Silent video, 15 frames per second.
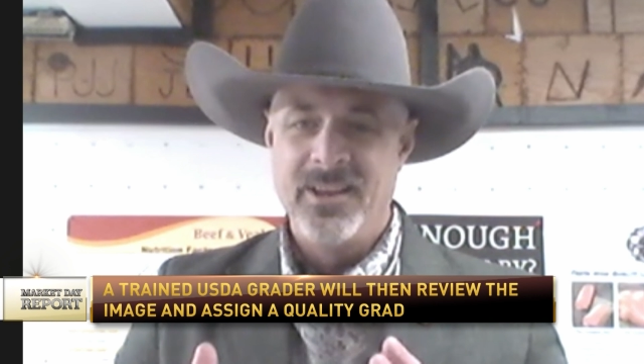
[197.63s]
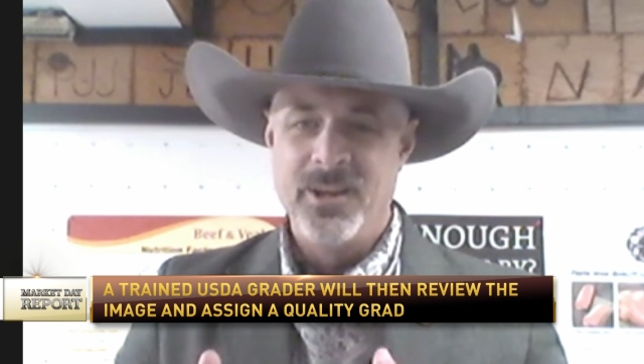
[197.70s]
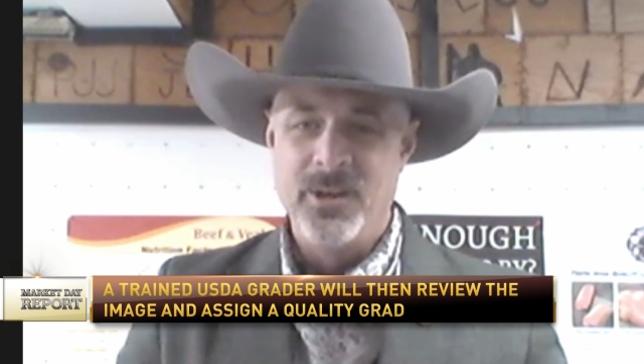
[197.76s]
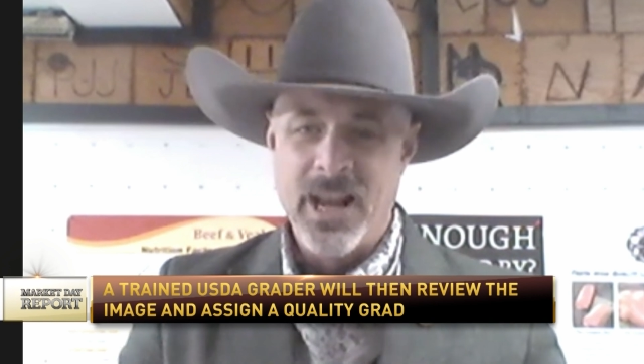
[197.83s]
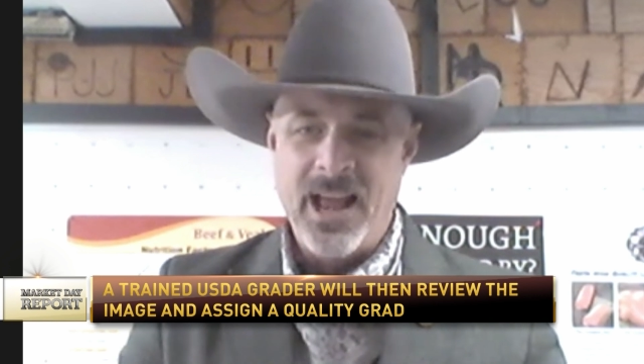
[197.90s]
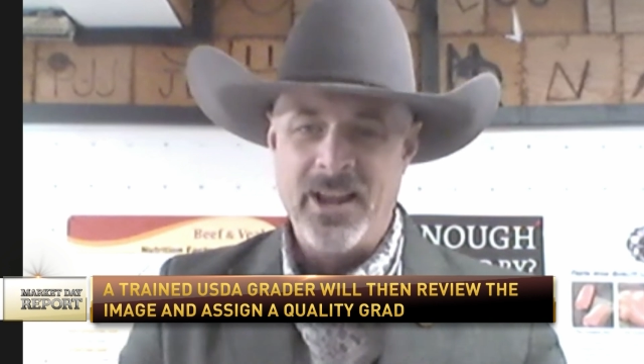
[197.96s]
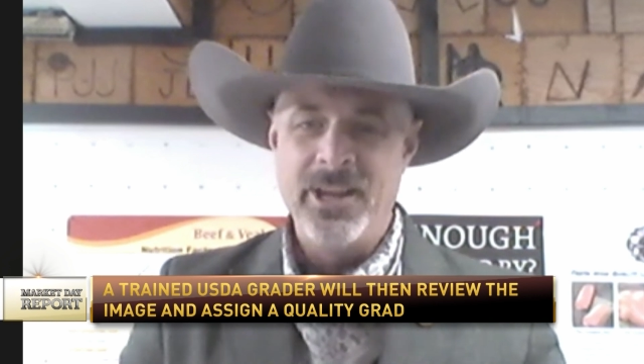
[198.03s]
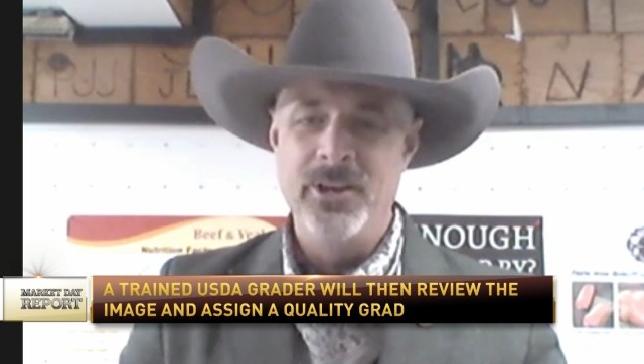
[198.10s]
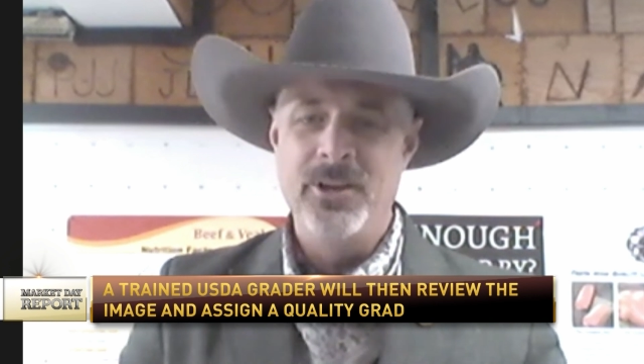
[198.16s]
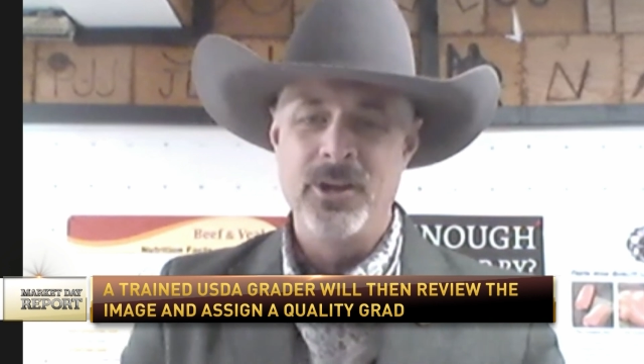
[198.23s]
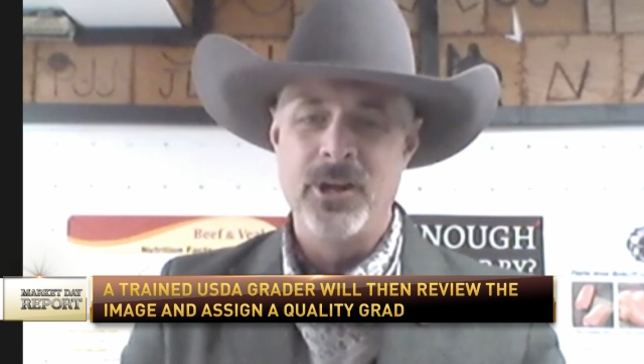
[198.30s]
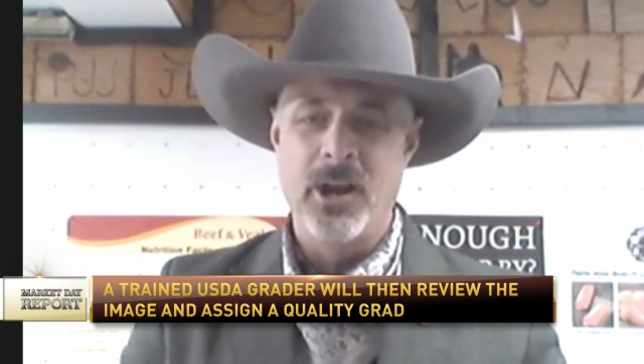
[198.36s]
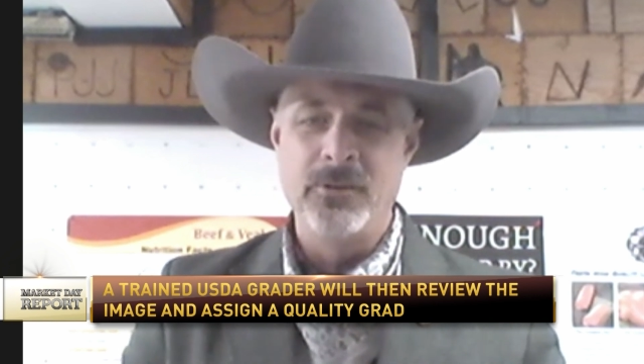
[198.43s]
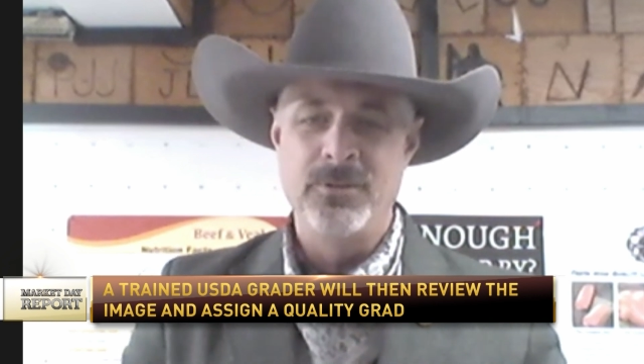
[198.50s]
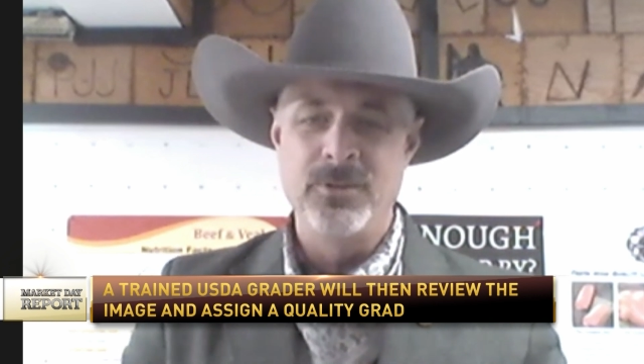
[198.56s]
Now you can
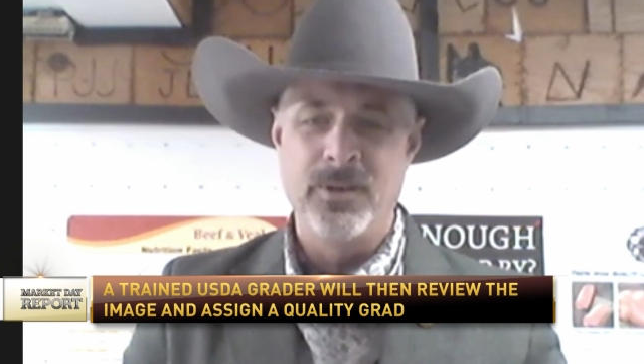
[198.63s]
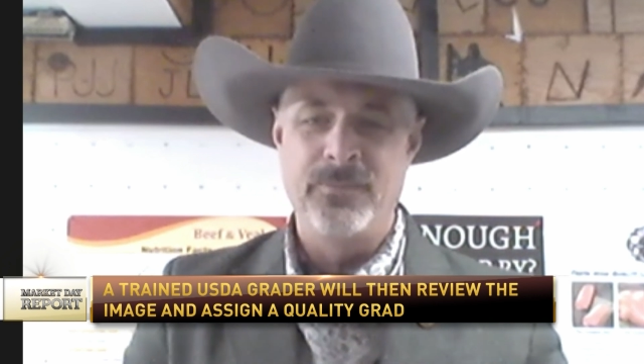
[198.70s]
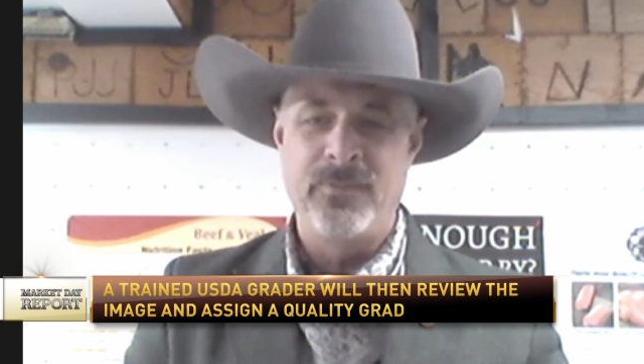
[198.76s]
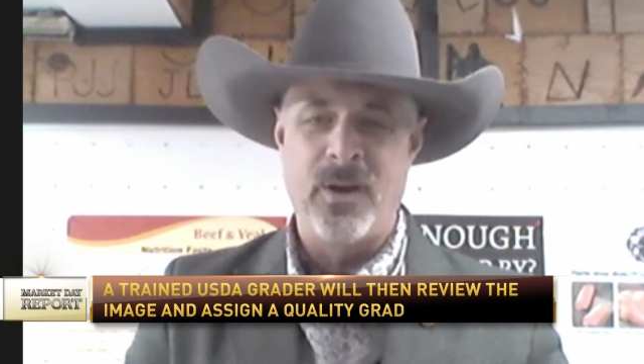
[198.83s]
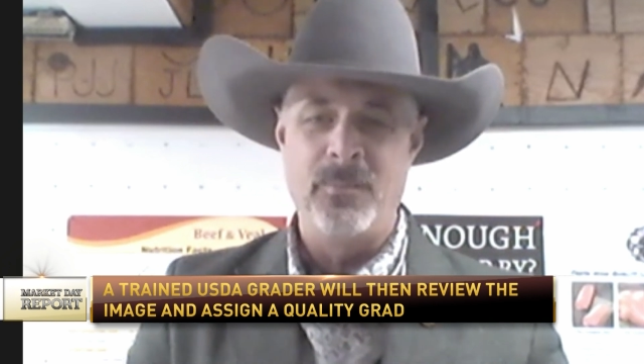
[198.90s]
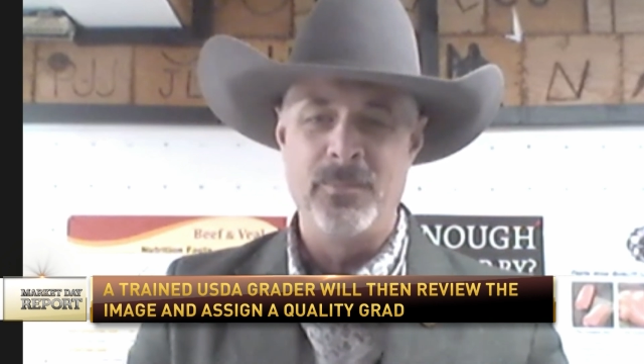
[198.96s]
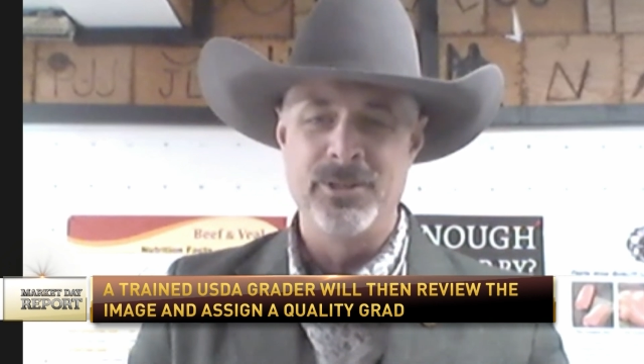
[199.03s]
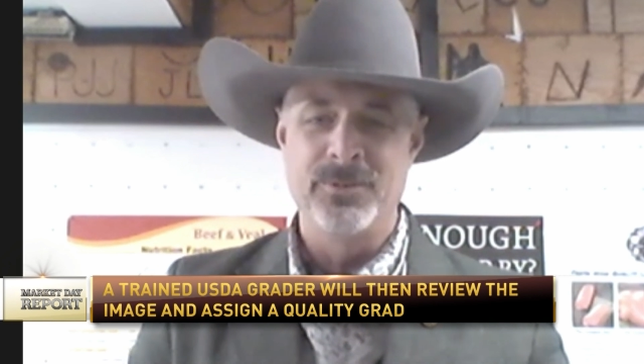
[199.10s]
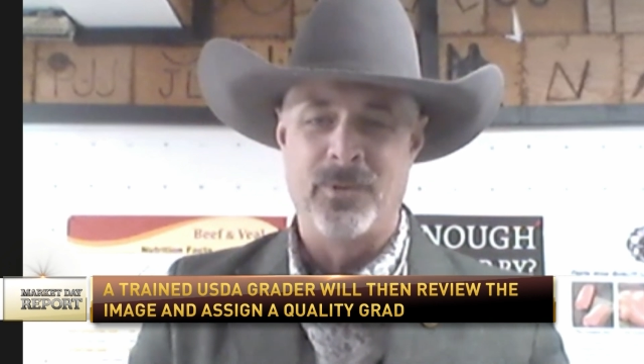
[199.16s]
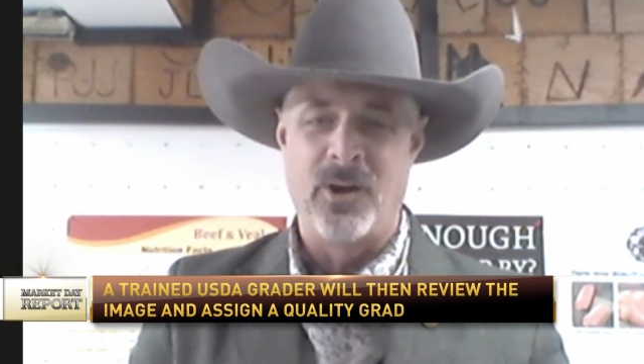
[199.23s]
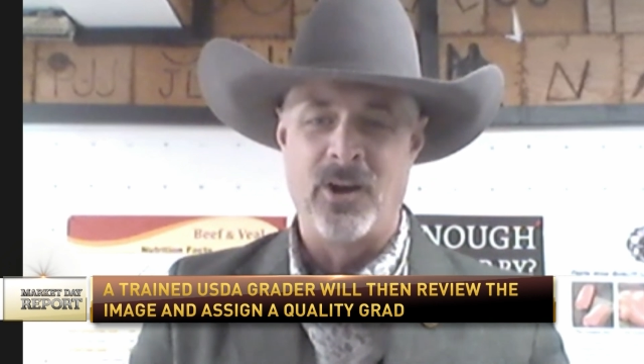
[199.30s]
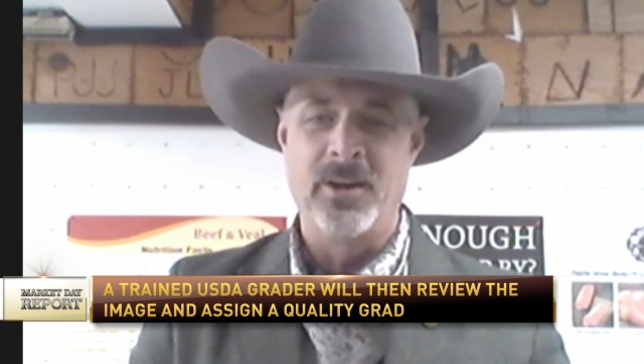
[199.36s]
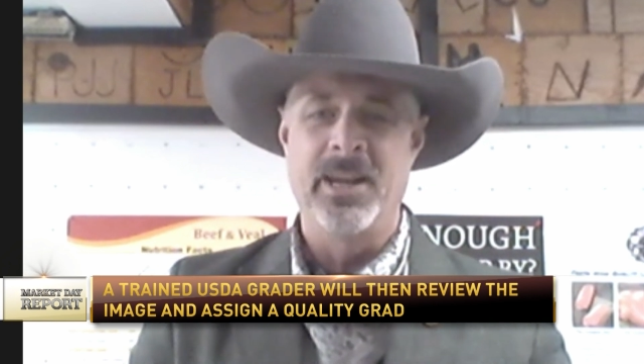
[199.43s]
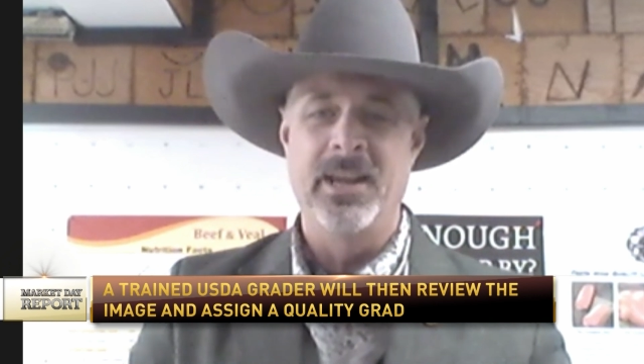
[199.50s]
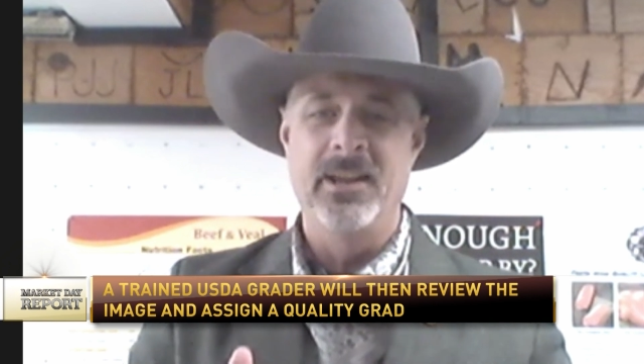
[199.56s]
go to a farmer's
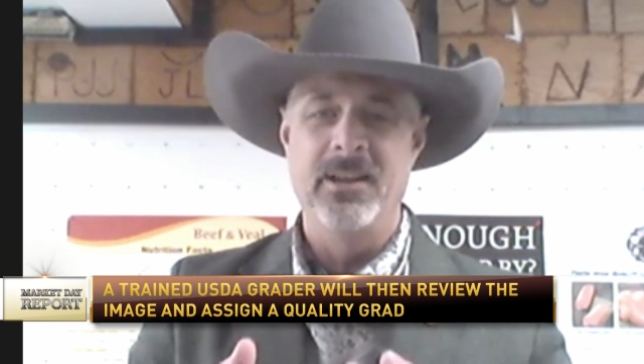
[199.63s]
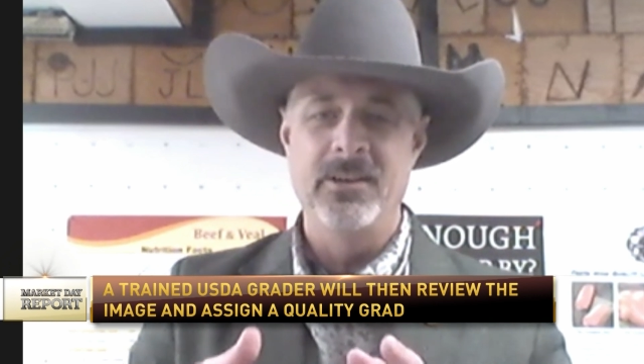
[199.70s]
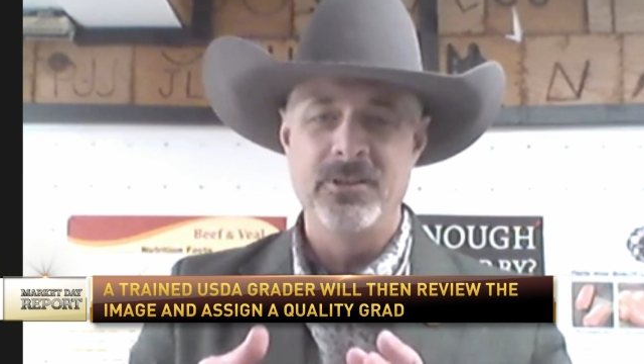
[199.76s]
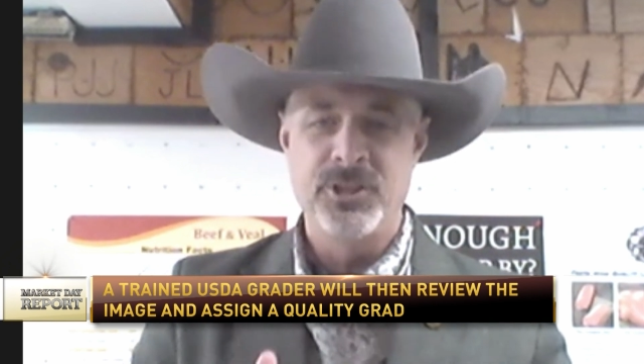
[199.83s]
market,